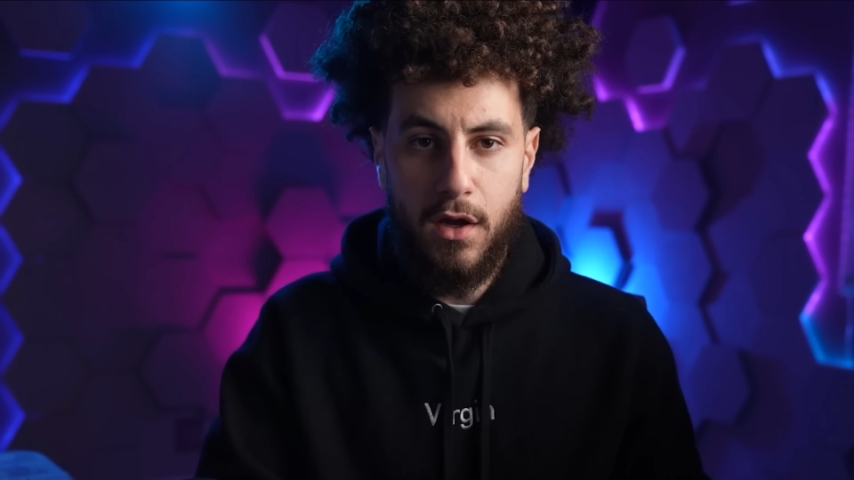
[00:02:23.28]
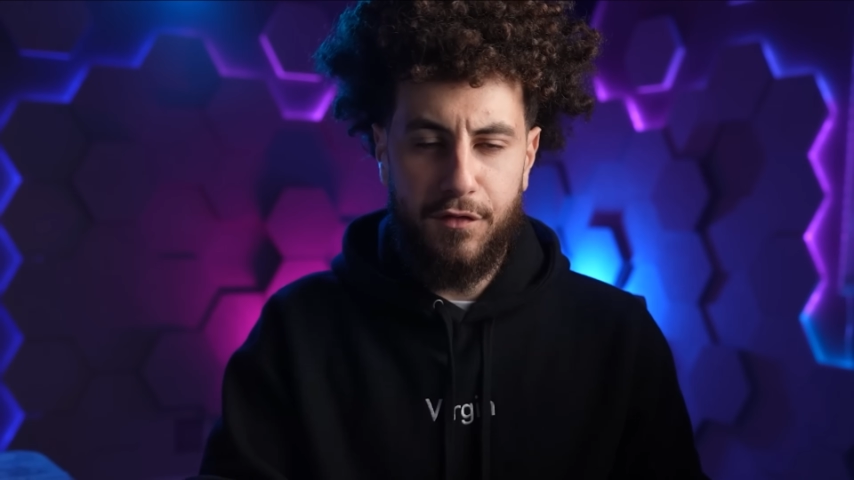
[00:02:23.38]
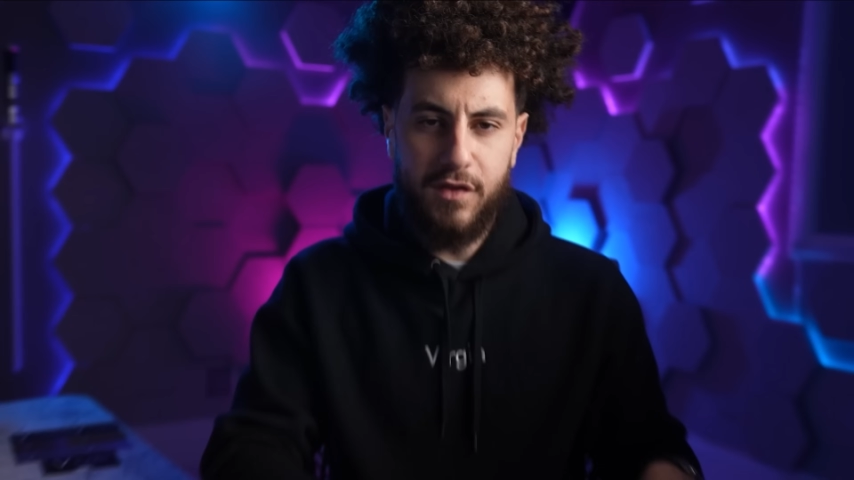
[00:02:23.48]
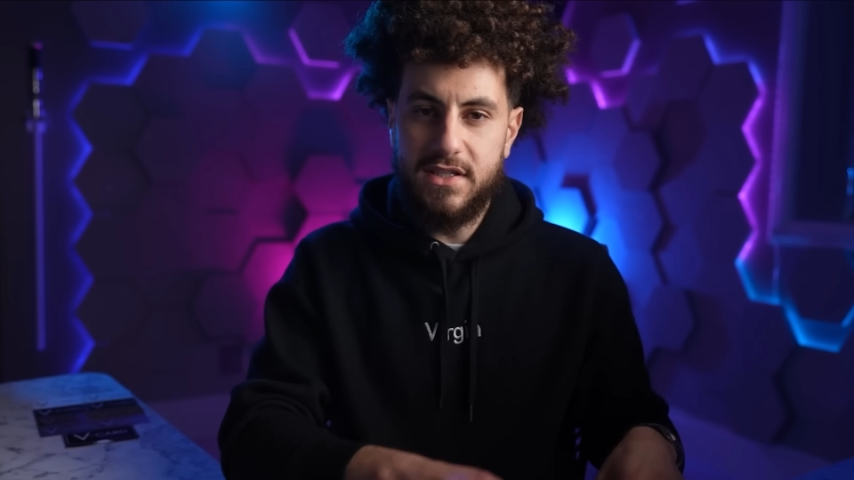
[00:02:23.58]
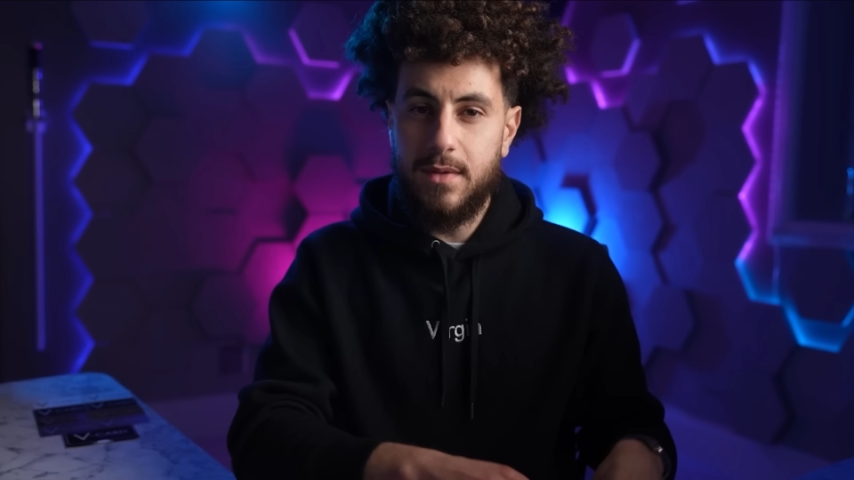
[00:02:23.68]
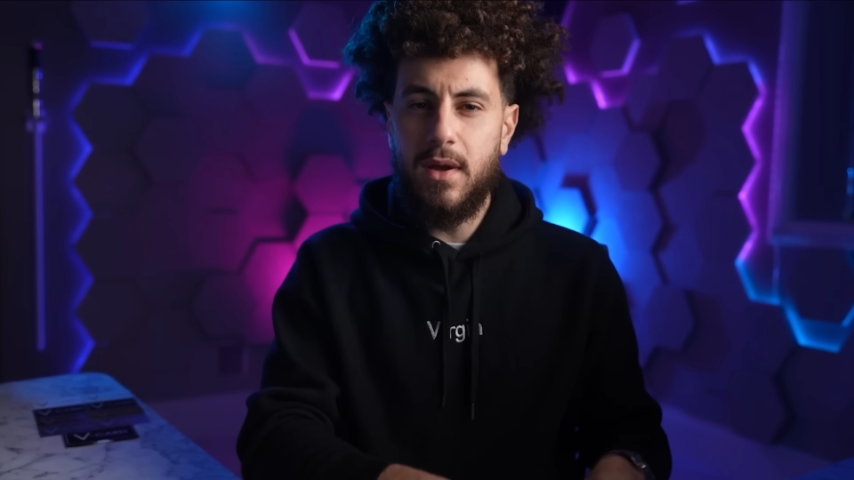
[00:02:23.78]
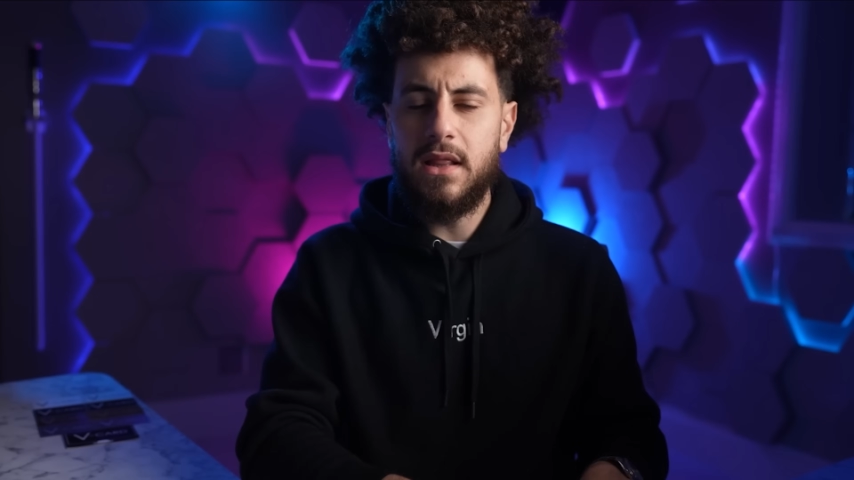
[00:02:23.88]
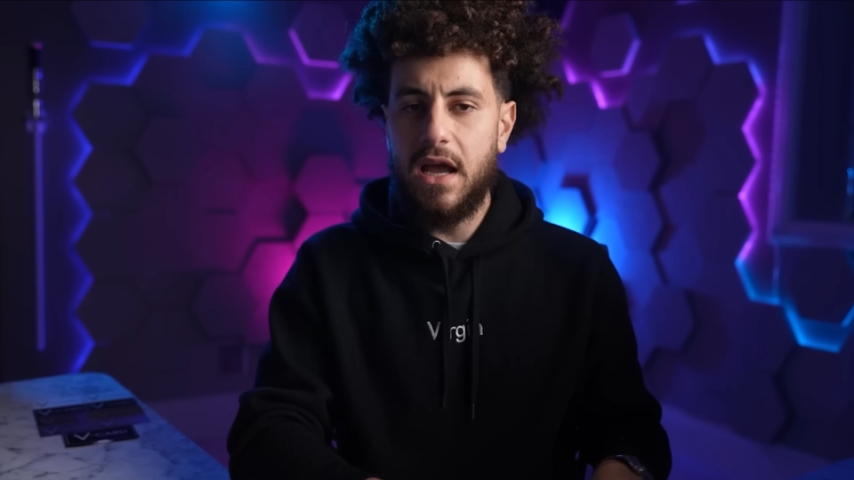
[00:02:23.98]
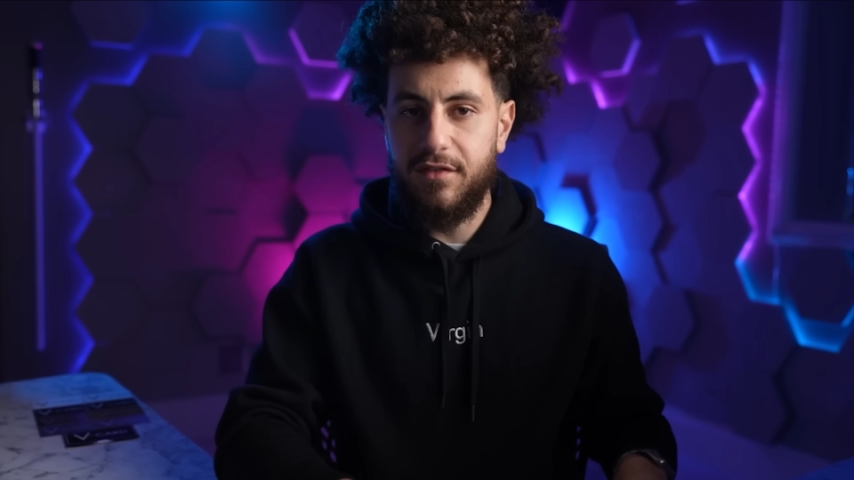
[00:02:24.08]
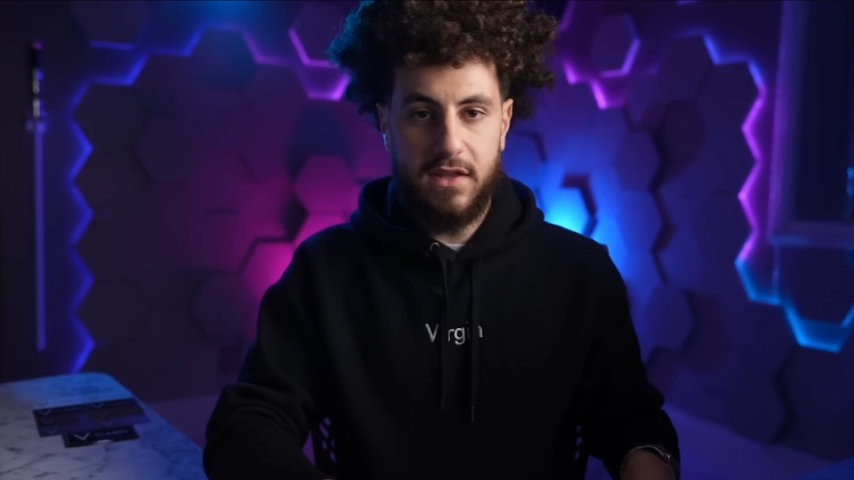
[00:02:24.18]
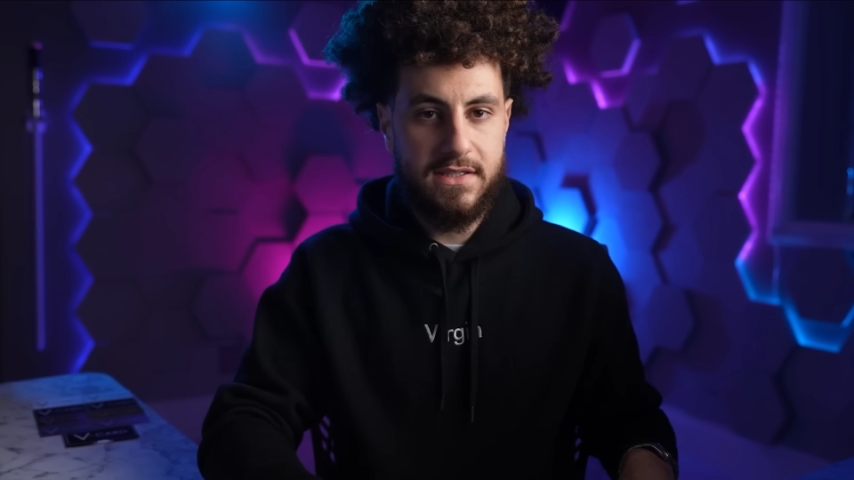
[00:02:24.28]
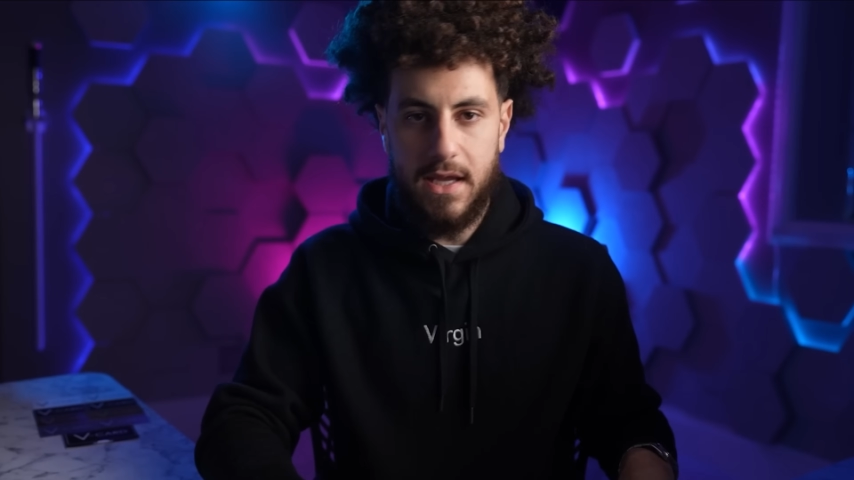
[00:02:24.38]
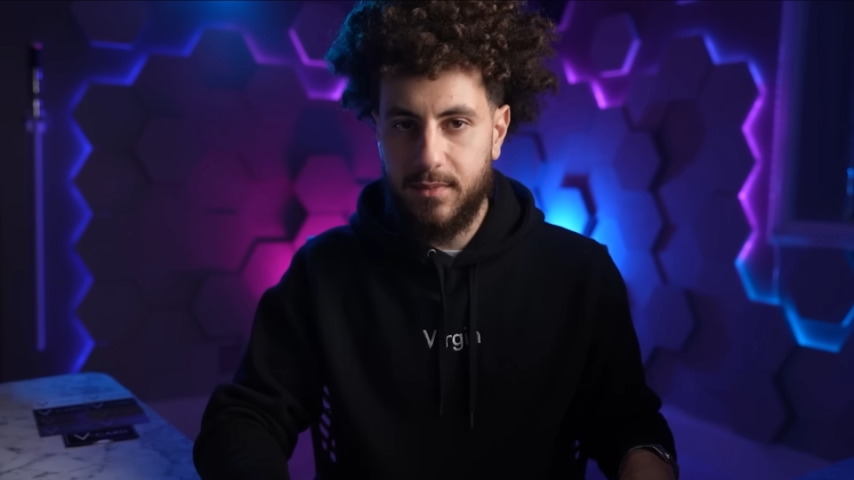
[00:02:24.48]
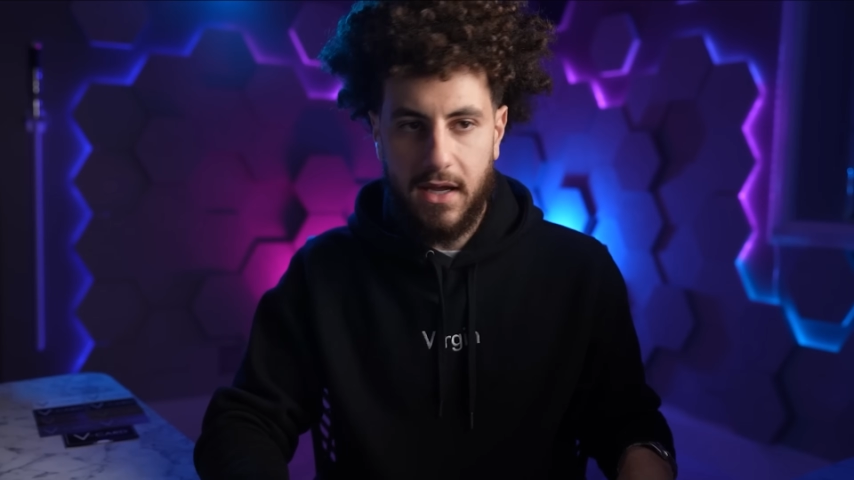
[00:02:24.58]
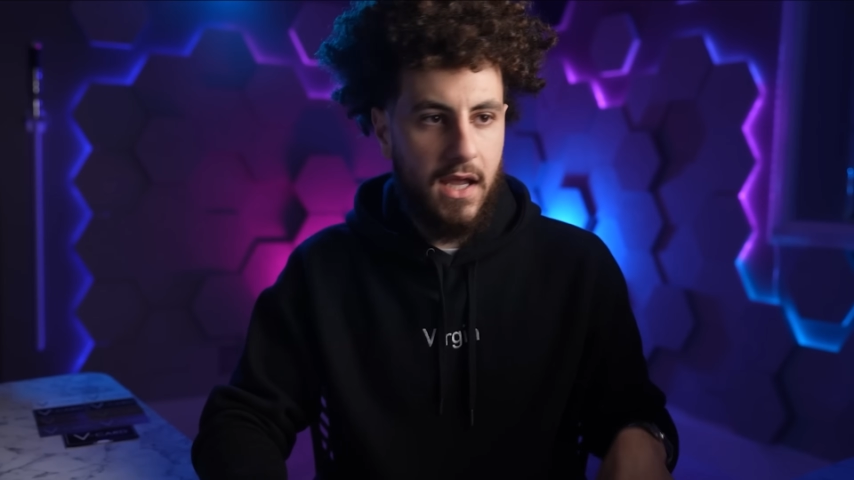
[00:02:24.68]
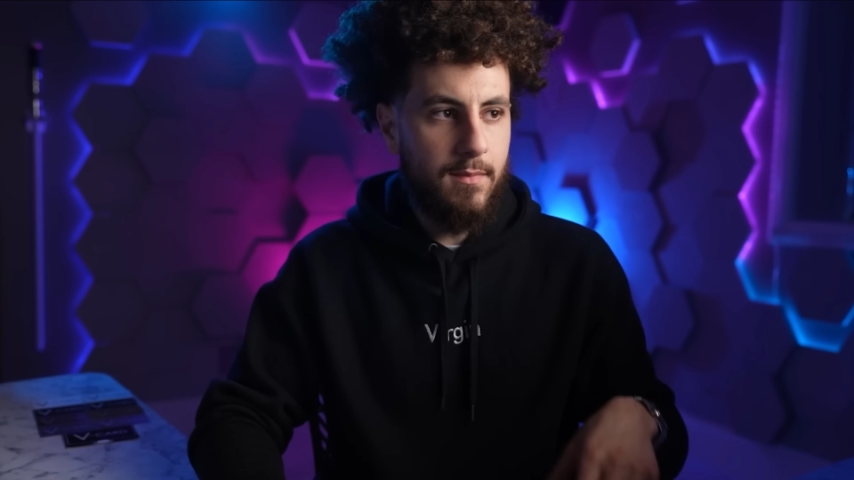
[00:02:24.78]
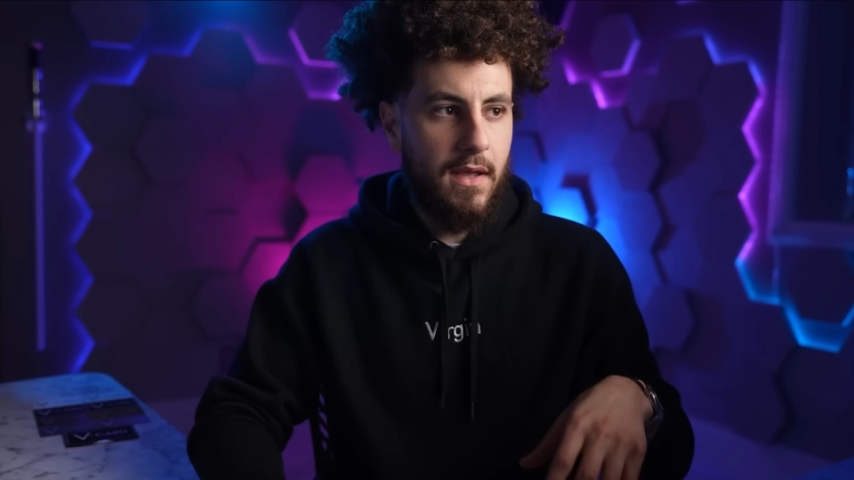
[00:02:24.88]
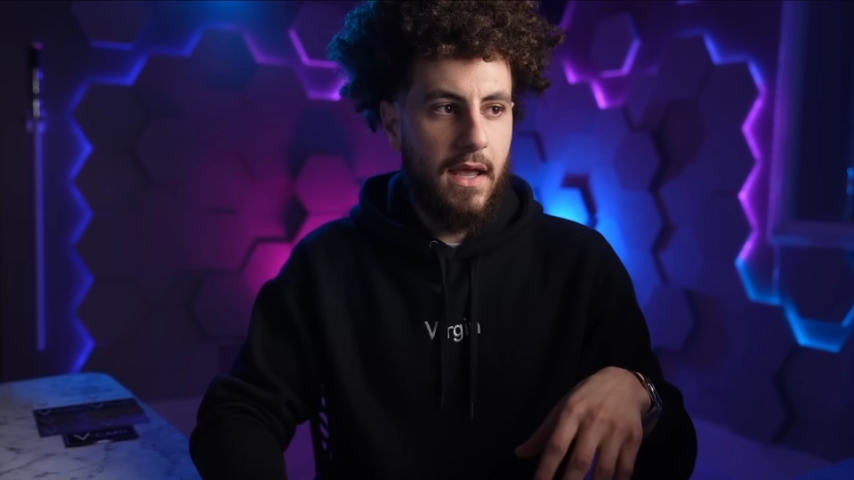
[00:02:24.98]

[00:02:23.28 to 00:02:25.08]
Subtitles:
For these to be alive at the same time